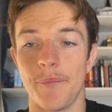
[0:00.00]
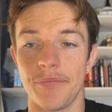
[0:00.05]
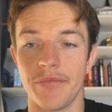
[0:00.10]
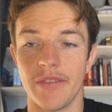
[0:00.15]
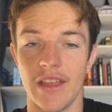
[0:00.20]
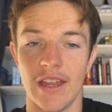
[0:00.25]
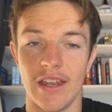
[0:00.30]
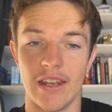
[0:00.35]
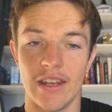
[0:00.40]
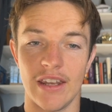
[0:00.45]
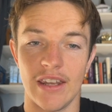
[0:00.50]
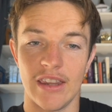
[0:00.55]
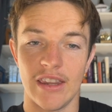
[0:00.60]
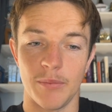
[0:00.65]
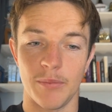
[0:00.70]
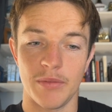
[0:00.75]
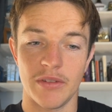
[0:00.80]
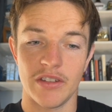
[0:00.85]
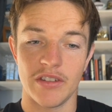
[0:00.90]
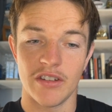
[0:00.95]
and the
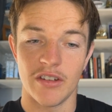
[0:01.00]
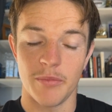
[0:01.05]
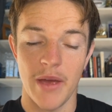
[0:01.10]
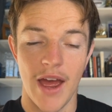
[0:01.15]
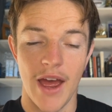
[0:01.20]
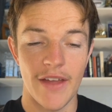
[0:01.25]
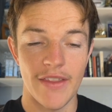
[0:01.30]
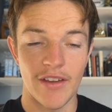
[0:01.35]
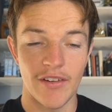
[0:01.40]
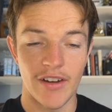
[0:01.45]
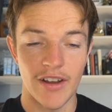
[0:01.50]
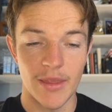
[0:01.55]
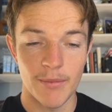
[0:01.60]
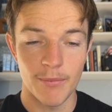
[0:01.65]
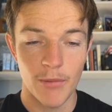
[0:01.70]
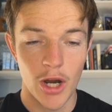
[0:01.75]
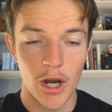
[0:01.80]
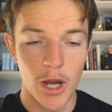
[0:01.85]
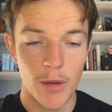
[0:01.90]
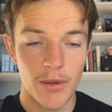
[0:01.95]
position of power they're in at the
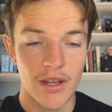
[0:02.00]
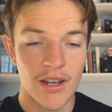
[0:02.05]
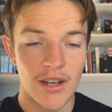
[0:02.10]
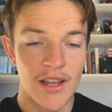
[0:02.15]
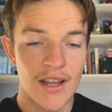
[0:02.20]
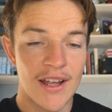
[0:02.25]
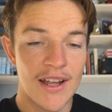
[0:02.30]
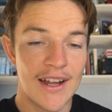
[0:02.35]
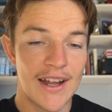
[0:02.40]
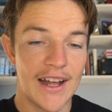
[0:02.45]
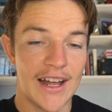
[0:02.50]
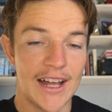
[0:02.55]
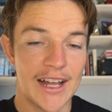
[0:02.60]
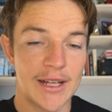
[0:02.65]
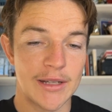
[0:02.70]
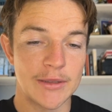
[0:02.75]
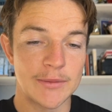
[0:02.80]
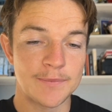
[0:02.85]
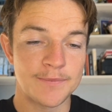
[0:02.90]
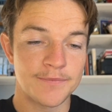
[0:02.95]
moment.
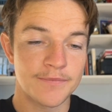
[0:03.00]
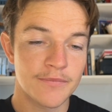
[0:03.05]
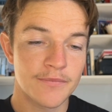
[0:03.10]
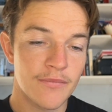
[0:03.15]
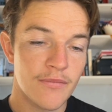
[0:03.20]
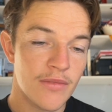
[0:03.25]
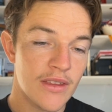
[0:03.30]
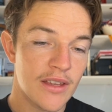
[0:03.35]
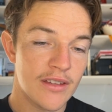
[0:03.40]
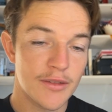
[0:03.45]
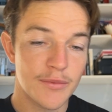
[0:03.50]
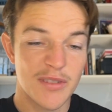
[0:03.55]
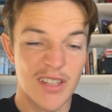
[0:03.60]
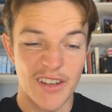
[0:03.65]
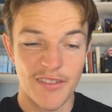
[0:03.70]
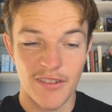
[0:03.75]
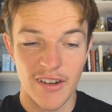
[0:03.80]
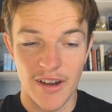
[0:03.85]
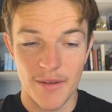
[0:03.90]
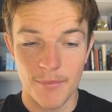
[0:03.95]
Some
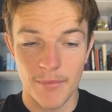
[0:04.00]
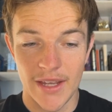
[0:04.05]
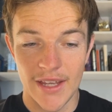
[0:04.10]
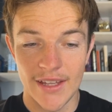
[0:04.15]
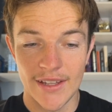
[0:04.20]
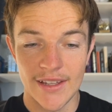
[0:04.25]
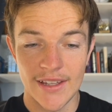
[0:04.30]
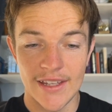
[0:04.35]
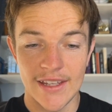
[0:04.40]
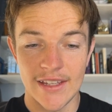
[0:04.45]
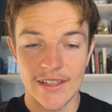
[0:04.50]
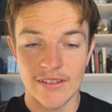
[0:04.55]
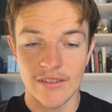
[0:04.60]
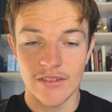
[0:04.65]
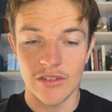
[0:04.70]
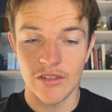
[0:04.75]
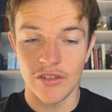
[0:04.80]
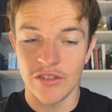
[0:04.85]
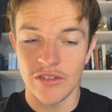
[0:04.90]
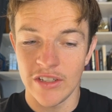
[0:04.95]
stuff around Manly, the
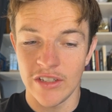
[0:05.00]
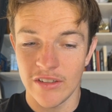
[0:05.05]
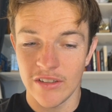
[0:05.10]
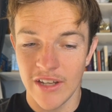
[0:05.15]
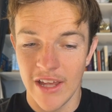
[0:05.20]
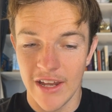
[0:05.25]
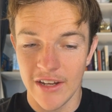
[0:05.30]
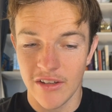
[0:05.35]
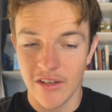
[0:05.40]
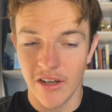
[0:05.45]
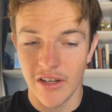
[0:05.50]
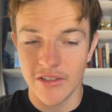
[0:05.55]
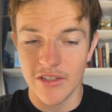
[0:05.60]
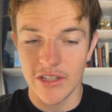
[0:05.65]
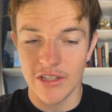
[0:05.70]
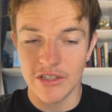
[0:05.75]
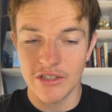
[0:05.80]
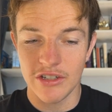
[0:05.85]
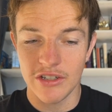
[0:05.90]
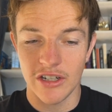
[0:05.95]
New Zealand head
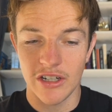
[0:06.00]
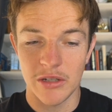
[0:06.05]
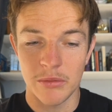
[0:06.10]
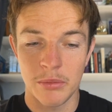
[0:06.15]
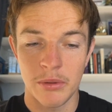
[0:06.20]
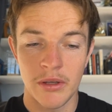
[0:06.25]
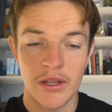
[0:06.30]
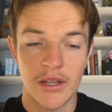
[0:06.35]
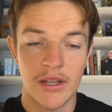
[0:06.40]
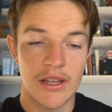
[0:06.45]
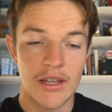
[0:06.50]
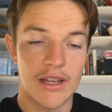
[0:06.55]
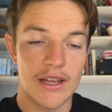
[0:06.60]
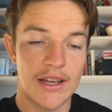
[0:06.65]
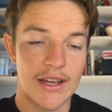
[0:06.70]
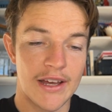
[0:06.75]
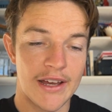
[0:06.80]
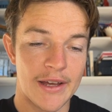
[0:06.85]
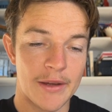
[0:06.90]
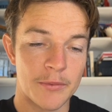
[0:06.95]
coaching job,
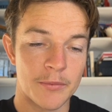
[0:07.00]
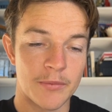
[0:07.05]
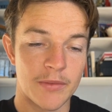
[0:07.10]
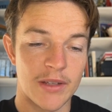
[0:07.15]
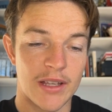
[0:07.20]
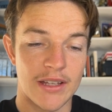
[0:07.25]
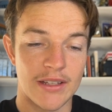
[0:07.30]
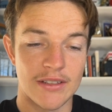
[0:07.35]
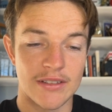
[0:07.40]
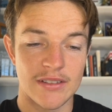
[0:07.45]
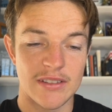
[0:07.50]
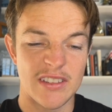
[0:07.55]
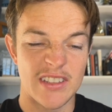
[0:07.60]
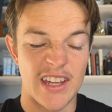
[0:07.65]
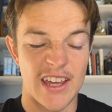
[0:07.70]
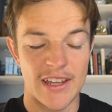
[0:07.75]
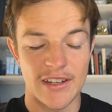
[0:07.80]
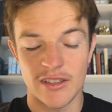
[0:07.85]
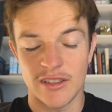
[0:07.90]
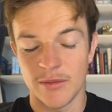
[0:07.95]
and
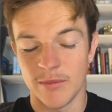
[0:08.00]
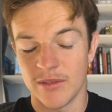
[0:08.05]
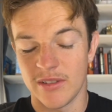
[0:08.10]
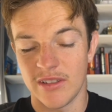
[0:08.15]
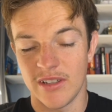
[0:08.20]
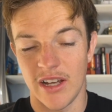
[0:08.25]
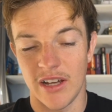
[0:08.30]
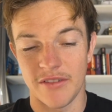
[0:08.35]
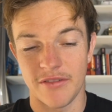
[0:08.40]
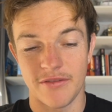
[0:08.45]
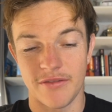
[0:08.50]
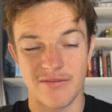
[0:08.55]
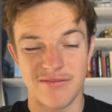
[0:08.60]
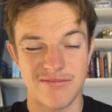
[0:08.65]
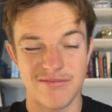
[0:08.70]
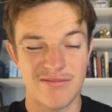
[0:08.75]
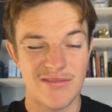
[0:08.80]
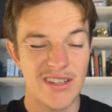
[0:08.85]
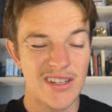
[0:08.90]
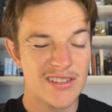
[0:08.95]
yeah, just some
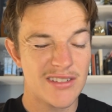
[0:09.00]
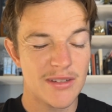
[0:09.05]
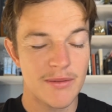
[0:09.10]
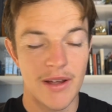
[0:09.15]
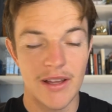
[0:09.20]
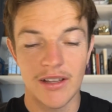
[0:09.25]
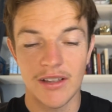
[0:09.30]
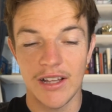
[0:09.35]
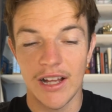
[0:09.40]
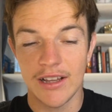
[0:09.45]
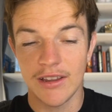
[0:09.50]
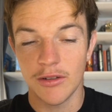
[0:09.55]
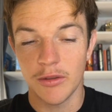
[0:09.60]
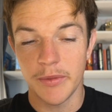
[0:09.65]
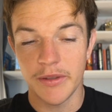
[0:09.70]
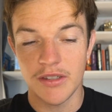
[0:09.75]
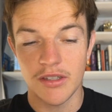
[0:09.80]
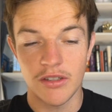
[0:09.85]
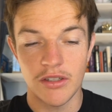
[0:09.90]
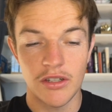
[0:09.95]
stuff, just some other like little
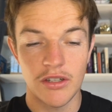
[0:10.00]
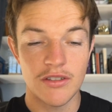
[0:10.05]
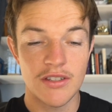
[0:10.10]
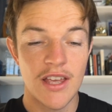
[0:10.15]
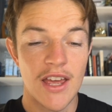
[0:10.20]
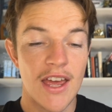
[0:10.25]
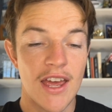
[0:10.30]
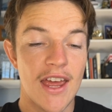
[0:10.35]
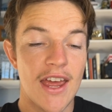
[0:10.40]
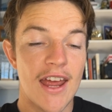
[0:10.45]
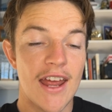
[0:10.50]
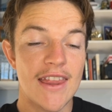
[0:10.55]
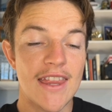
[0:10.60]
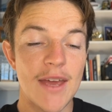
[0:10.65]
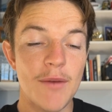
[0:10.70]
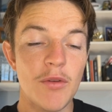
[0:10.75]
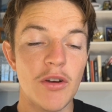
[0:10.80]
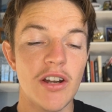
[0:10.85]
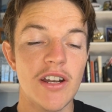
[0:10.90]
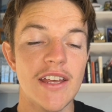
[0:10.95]
bits of news. And
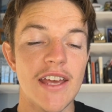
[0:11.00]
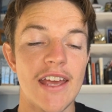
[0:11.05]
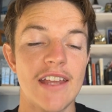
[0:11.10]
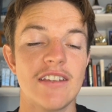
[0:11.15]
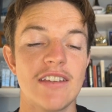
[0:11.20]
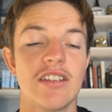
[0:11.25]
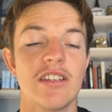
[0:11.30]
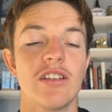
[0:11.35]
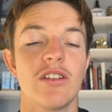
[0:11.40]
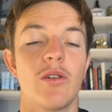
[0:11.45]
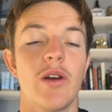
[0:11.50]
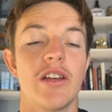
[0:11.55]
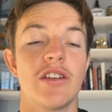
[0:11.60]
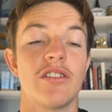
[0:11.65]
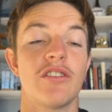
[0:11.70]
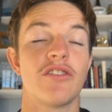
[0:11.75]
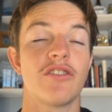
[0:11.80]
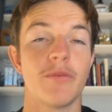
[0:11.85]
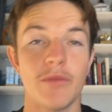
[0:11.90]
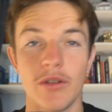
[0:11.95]
then we're going to get into
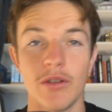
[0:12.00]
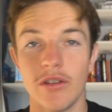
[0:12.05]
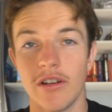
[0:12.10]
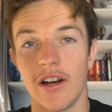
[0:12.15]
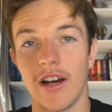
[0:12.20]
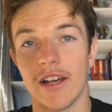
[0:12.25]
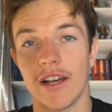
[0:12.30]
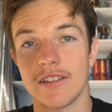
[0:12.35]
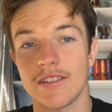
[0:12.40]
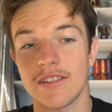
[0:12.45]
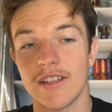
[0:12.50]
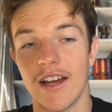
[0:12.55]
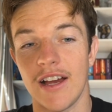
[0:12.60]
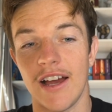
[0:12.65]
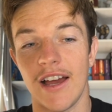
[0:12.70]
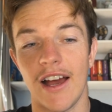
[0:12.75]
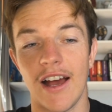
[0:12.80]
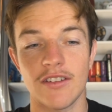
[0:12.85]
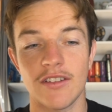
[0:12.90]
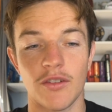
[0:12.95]
questions from you guys. I
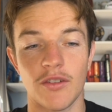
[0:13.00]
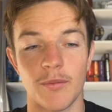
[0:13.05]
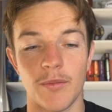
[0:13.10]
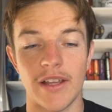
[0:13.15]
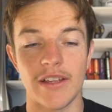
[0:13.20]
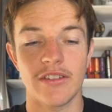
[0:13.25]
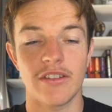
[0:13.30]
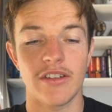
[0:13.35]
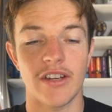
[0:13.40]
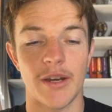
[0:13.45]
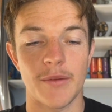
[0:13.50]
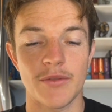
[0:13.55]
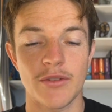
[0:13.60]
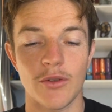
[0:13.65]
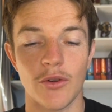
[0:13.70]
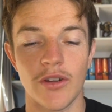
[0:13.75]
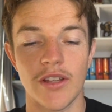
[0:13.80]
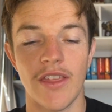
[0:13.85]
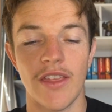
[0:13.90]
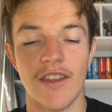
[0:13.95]
asked on my Instagram story